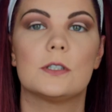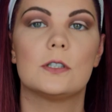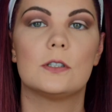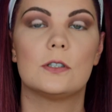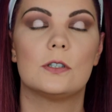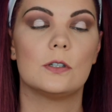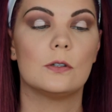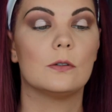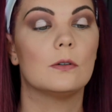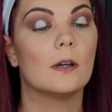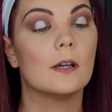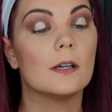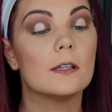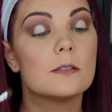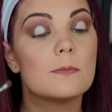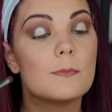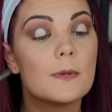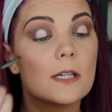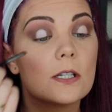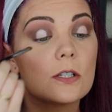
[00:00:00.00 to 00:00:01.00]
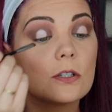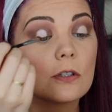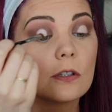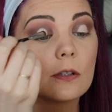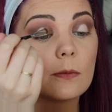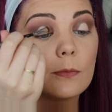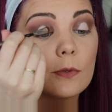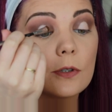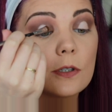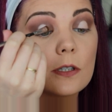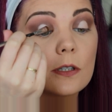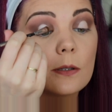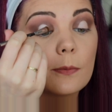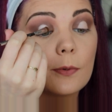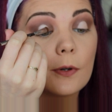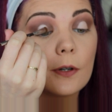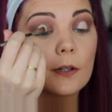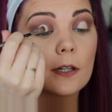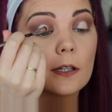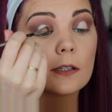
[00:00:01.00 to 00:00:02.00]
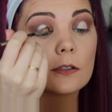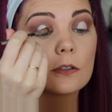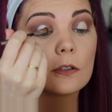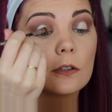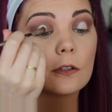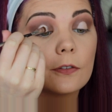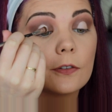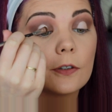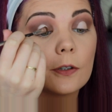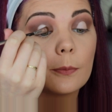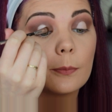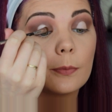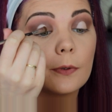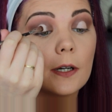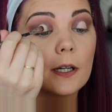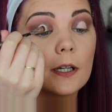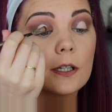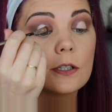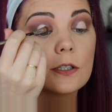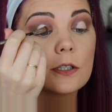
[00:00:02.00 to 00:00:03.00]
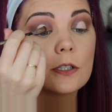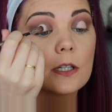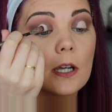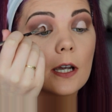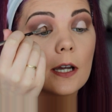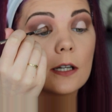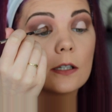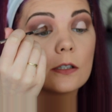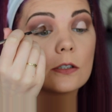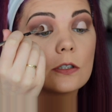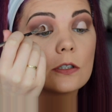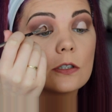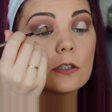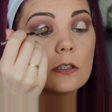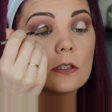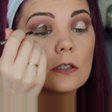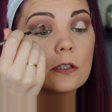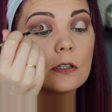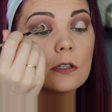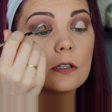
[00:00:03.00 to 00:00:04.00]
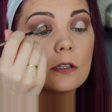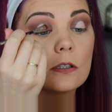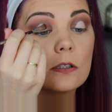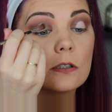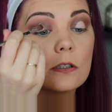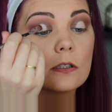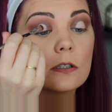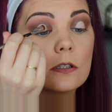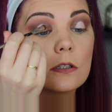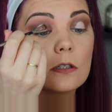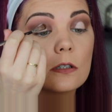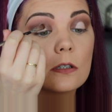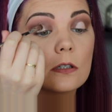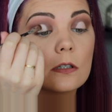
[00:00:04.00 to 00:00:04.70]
to do is make sure that most of the product's off your brush and just